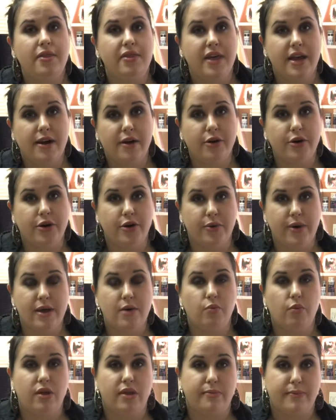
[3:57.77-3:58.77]
then I'll go
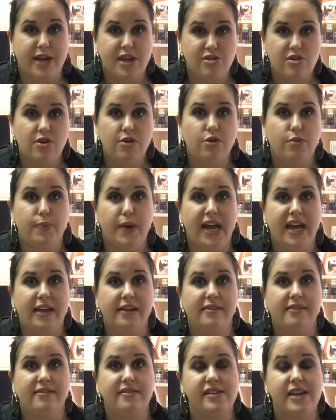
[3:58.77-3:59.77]
in with my
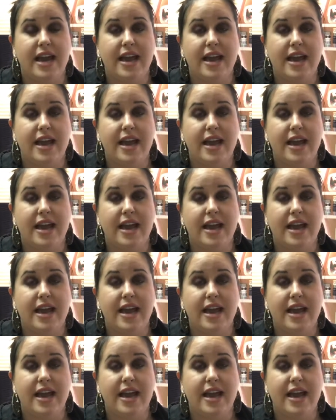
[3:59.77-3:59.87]
toothpaste